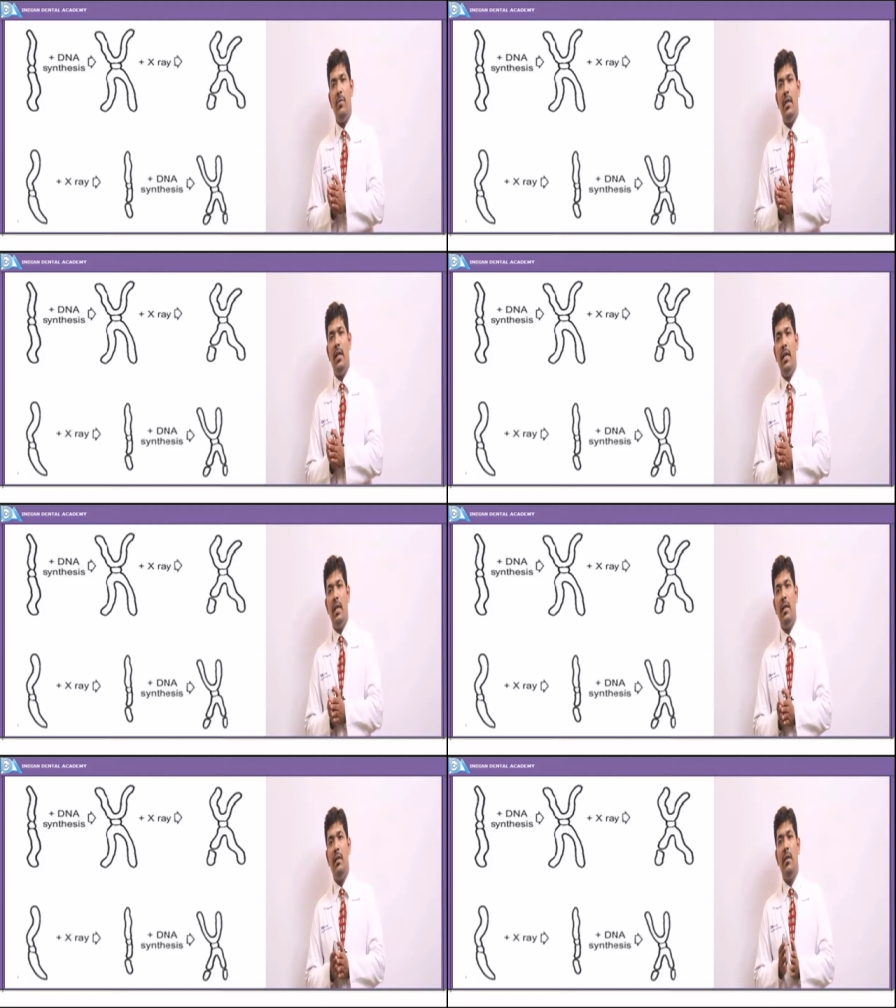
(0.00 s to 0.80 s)
of
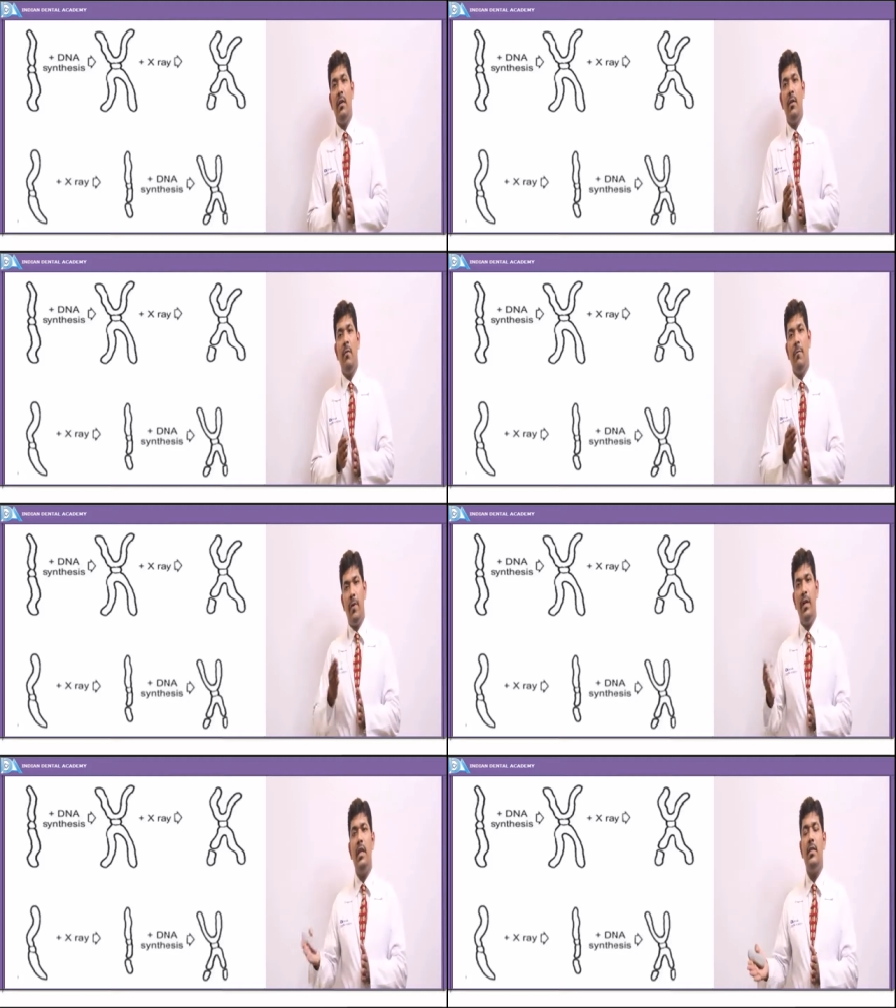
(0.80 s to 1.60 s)
DNA
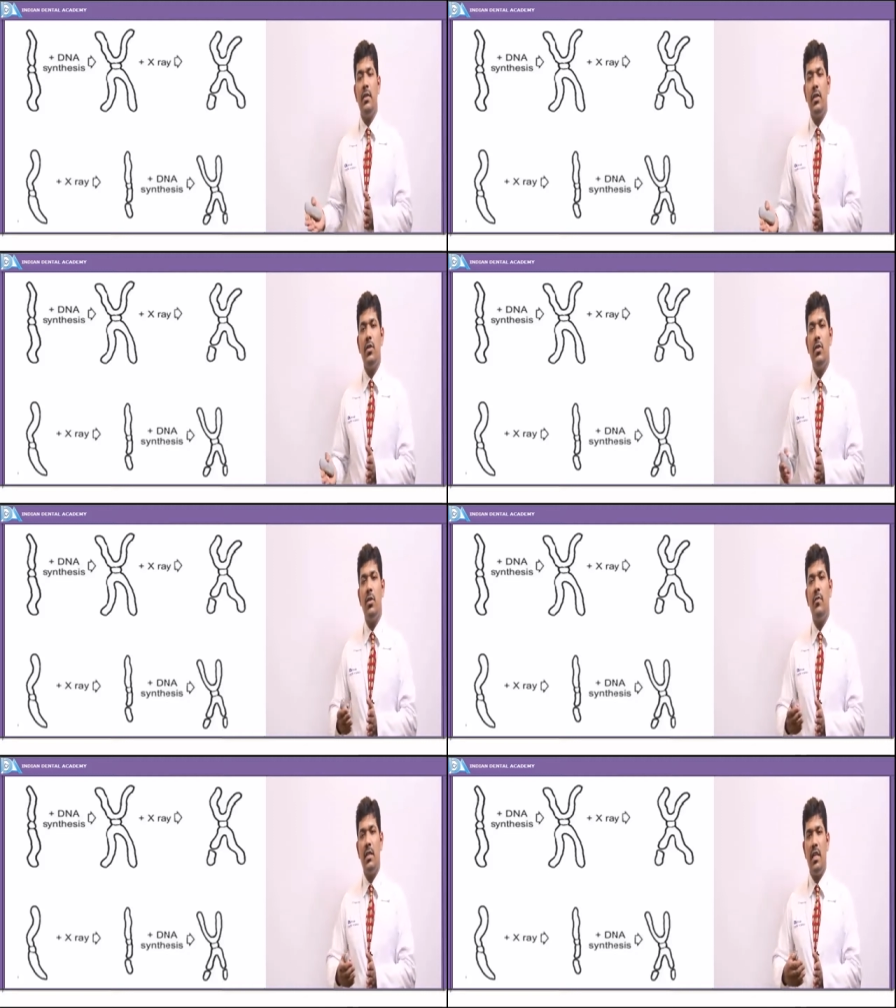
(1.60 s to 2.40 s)
further synthesis
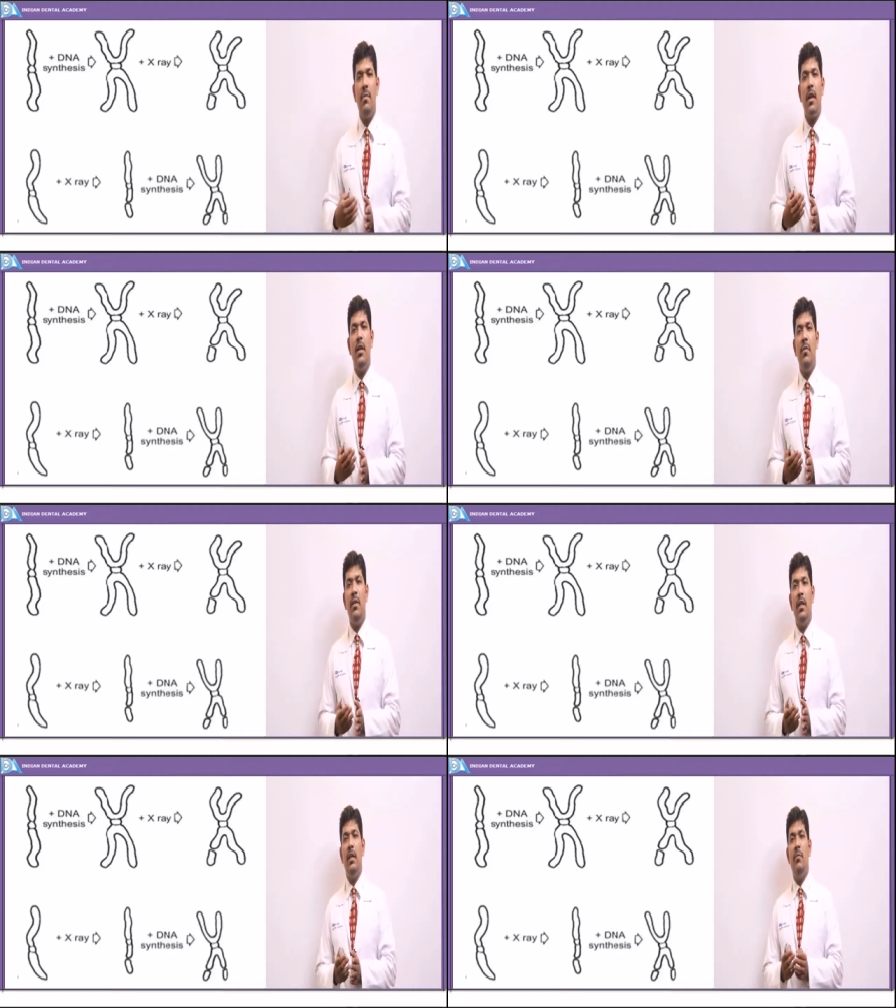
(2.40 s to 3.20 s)
of the same kind of
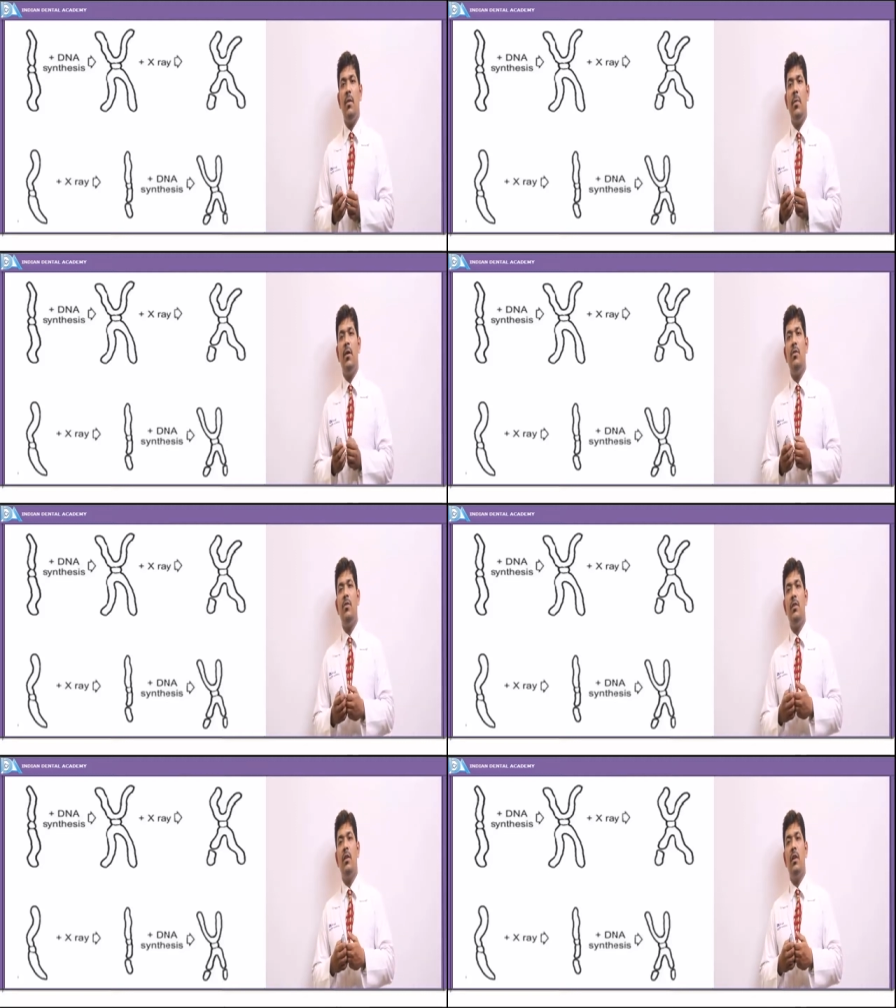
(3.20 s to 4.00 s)
DNA will
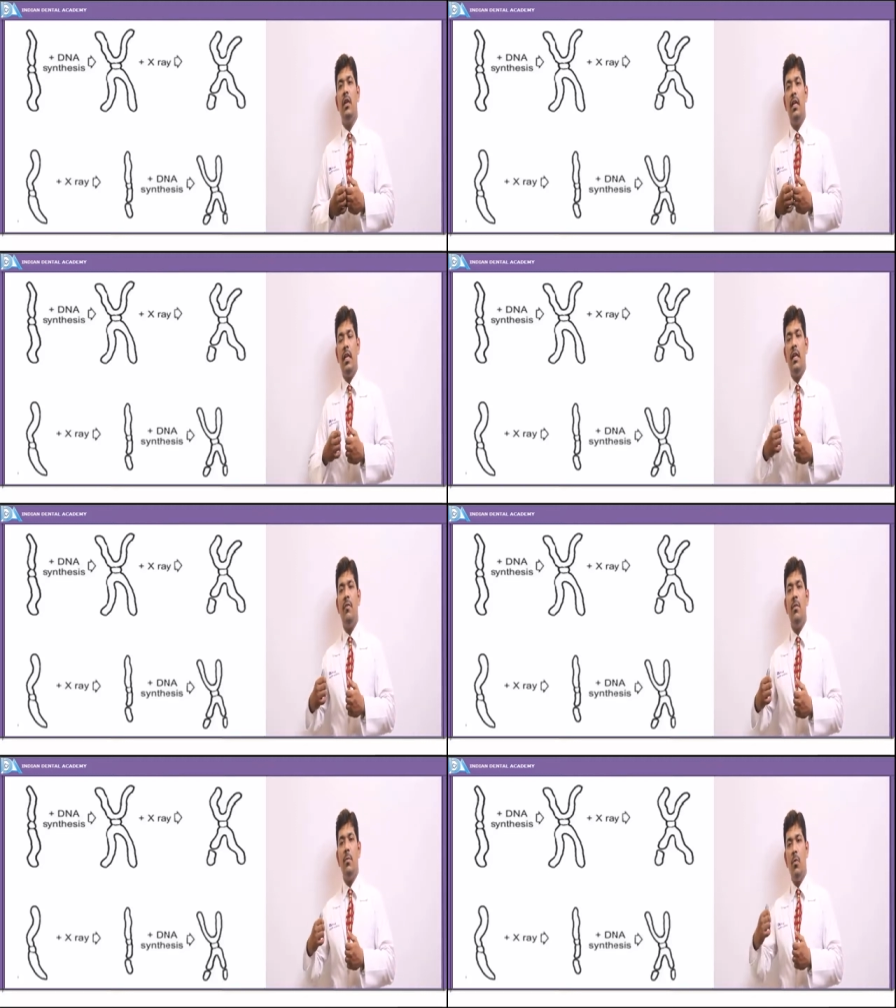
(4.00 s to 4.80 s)
produce
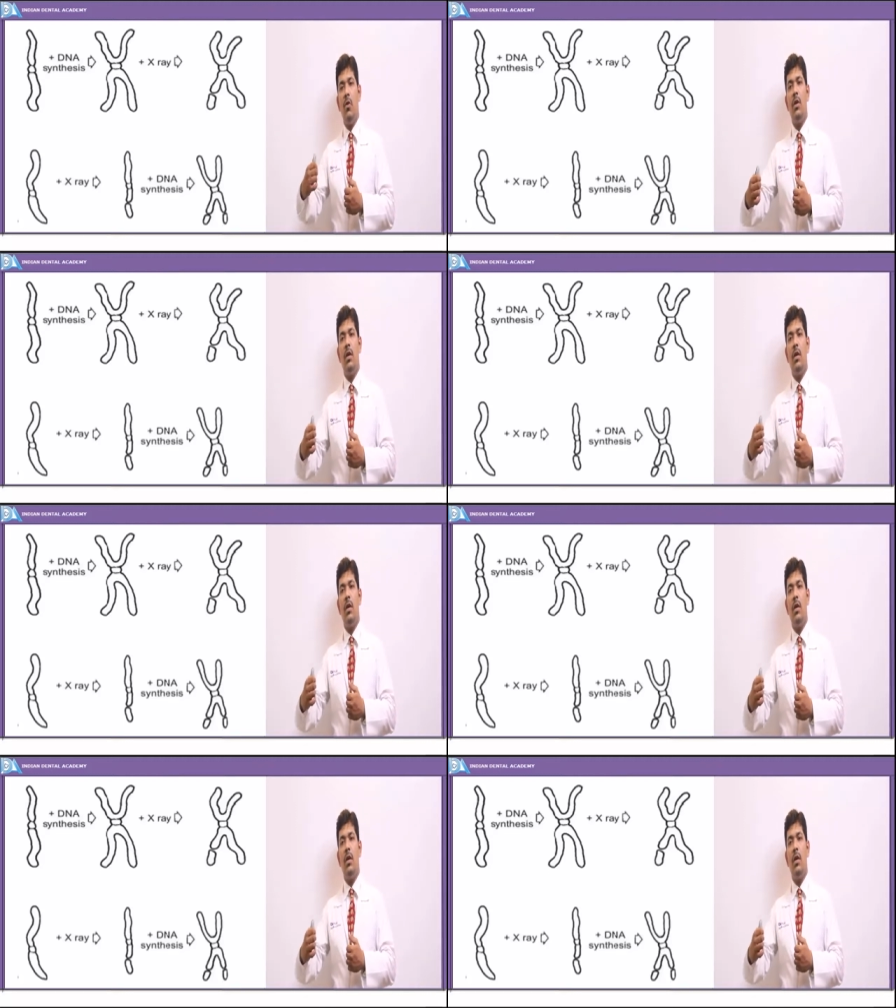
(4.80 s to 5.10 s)
even more